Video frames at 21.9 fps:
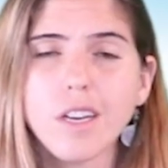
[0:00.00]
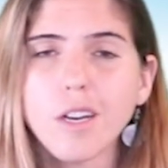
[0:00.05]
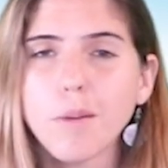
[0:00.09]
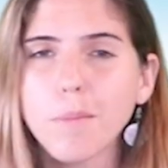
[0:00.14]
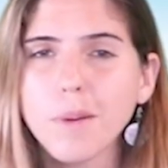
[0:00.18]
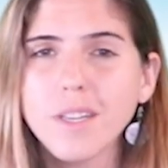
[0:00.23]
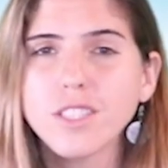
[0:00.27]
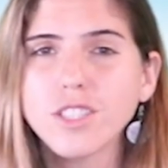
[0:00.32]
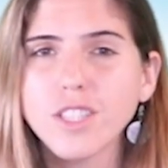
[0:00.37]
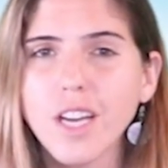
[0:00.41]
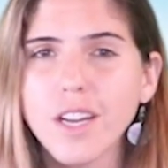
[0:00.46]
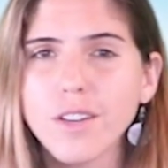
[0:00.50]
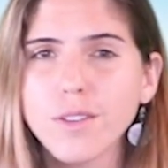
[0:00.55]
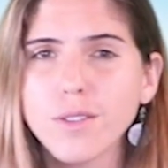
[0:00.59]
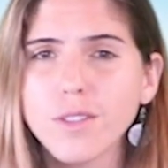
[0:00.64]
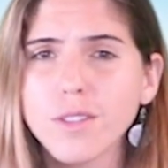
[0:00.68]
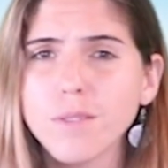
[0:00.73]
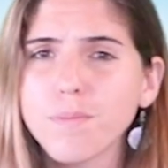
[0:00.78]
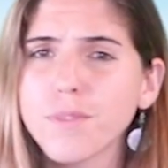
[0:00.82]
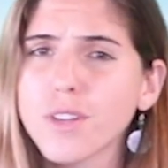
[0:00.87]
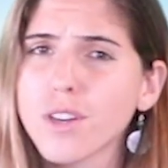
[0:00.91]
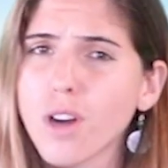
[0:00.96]
But in
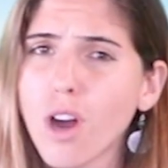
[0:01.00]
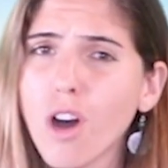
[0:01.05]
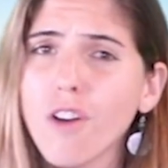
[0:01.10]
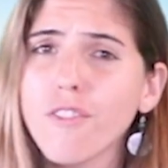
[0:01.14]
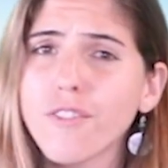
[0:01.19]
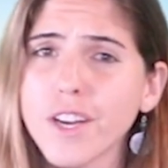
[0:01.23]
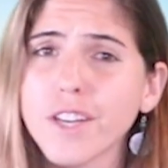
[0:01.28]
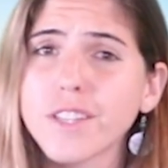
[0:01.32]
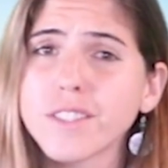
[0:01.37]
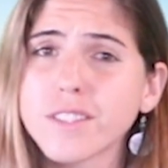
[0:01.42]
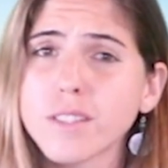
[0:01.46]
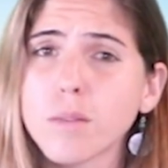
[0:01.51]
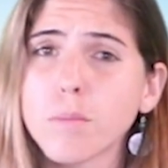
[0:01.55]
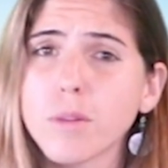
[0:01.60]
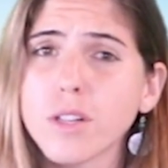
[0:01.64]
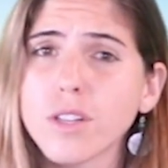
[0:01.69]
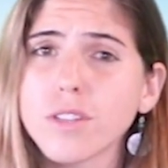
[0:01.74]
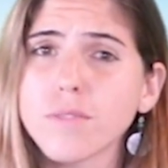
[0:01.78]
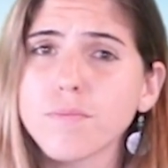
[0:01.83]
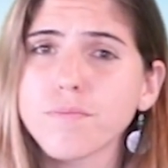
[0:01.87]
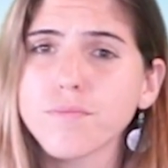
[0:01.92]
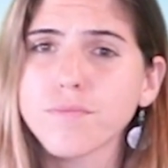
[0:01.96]
general, they're all very
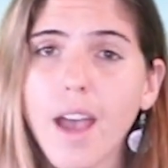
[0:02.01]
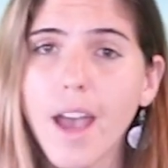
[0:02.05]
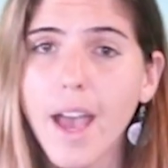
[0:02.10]
similar.